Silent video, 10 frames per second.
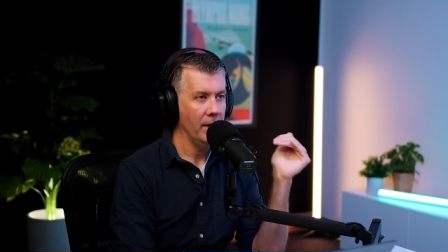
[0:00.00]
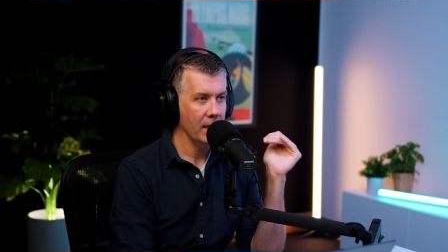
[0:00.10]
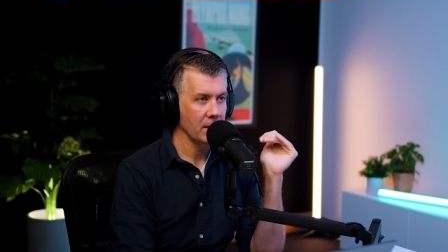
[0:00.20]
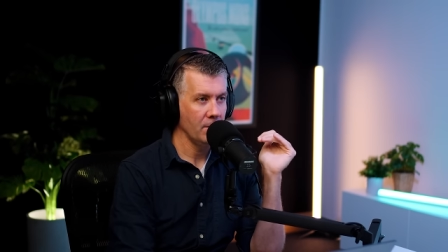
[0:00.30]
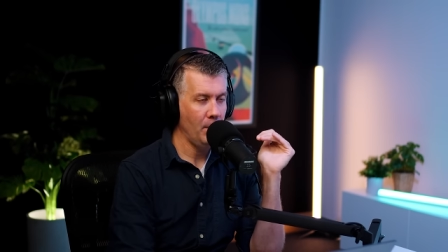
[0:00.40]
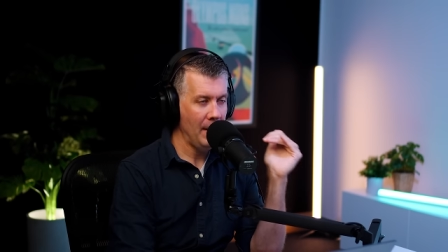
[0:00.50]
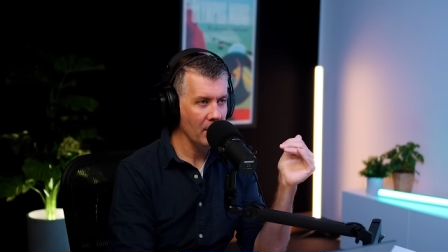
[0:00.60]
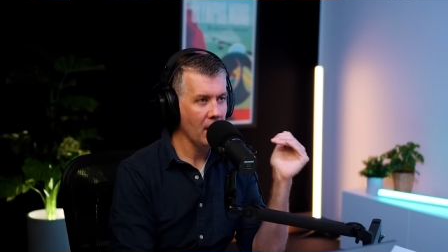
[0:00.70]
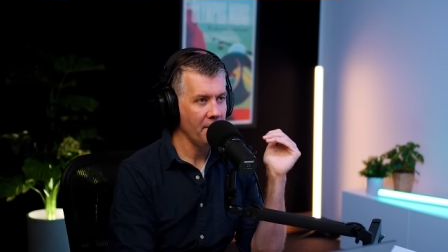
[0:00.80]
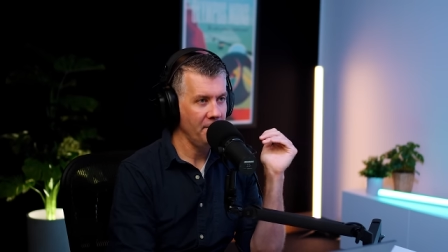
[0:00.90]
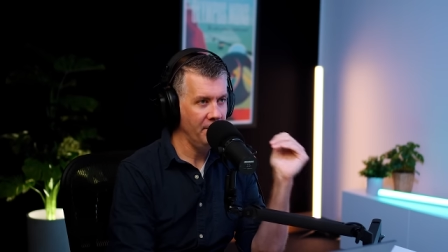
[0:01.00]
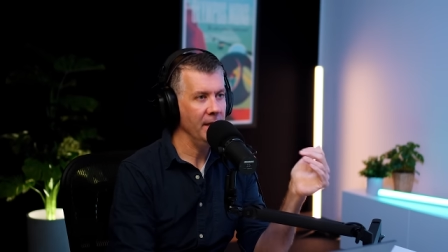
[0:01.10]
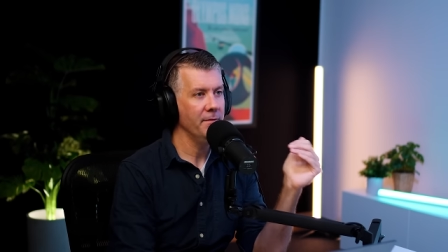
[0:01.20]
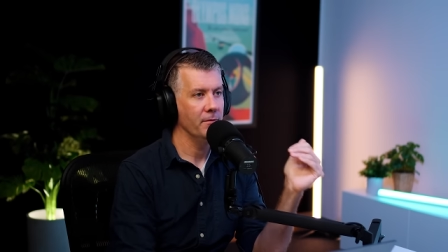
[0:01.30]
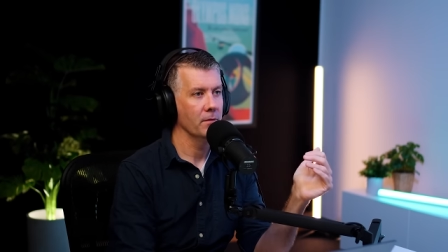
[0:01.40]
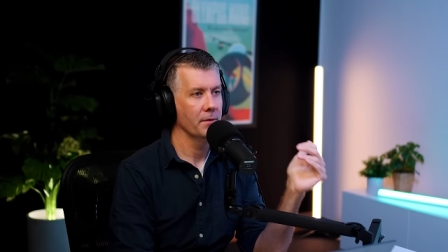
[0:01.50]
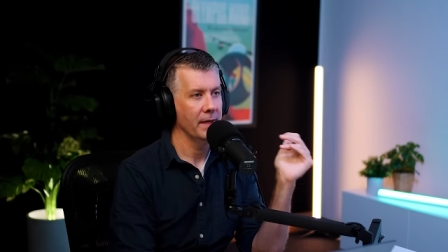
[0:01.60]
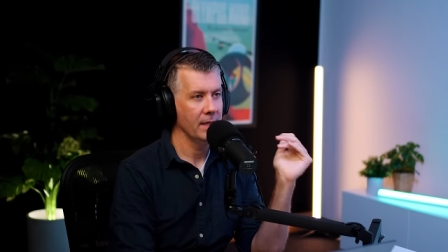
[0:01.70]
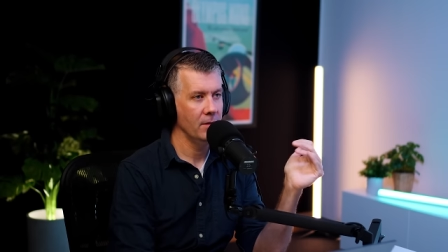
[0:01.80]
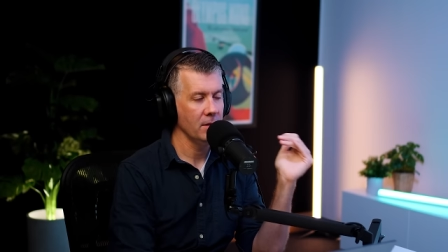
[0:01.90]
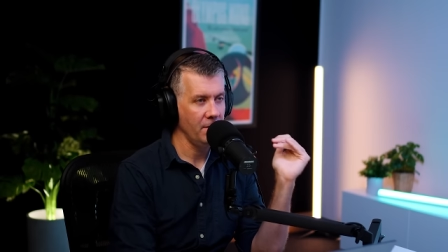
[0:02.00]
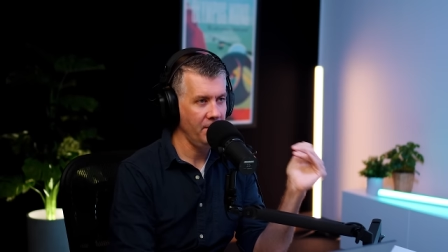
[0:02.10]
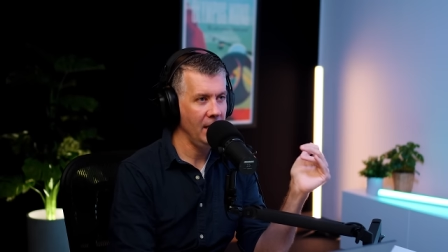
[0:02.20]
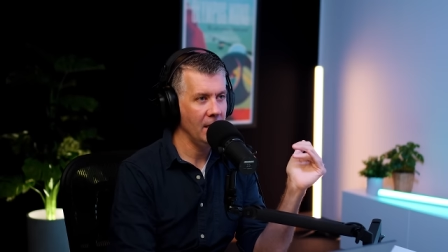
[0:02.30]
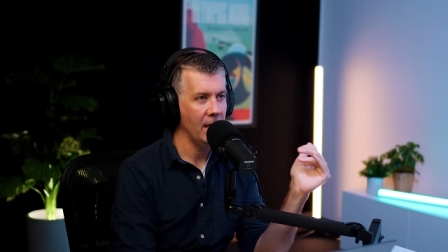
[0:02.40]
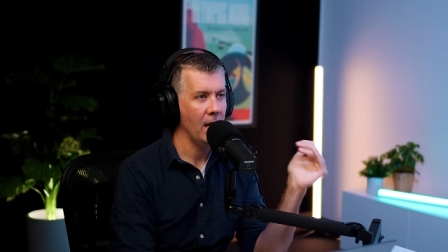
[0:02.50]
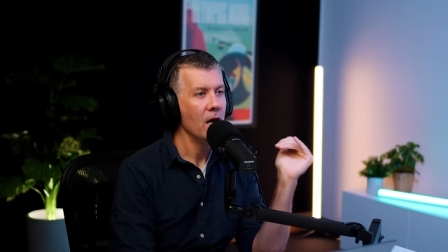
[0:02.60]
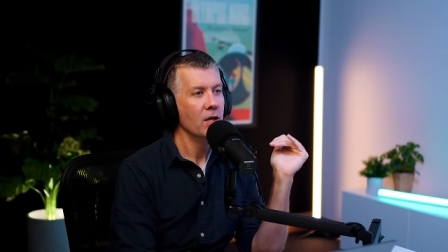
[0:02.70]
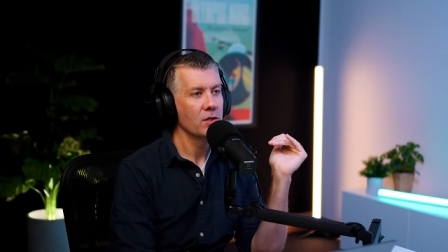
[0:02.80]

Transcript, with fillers: Like it's people are fearful. Like there is a fear there.